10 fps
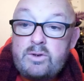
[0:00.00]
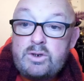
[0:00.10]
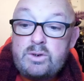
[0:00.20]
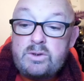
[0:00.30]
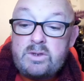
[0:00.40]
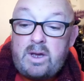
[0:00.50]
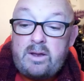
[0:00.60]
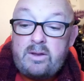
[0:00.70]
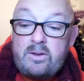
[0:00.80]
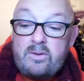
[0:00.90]

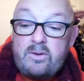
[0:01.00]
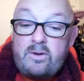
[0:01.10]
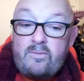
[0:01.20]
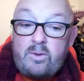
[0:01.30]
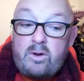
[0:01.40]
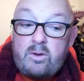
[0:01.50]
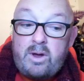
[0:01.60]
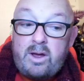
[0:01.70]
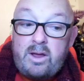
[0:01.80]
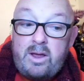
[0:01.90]
Tuesday 30th, we've got to
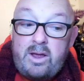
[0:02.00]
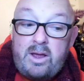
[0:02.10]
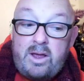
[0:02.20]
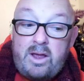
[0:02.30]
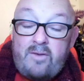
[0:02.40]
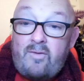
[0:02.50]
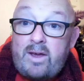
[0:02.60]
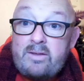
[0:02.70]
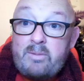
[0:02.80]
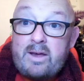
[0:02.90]
wear
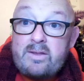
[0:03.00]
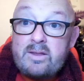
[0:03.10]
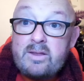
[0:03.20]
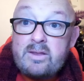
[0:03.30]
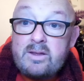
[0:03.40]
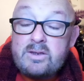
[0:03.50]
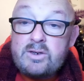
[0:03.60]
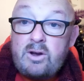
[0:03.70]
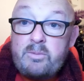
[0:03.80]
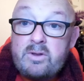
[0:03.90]
face masks in
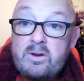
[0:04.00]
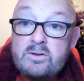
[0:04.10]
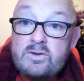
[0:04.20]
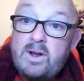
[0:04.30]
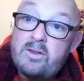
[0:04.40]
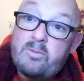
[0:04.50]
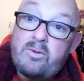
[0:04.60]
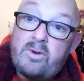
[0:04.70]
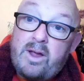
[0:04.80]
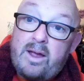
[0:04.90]
shops and on
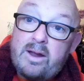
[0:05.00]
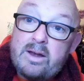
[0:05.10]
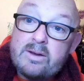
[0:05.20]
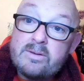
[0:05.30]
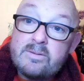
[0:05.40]
transport again,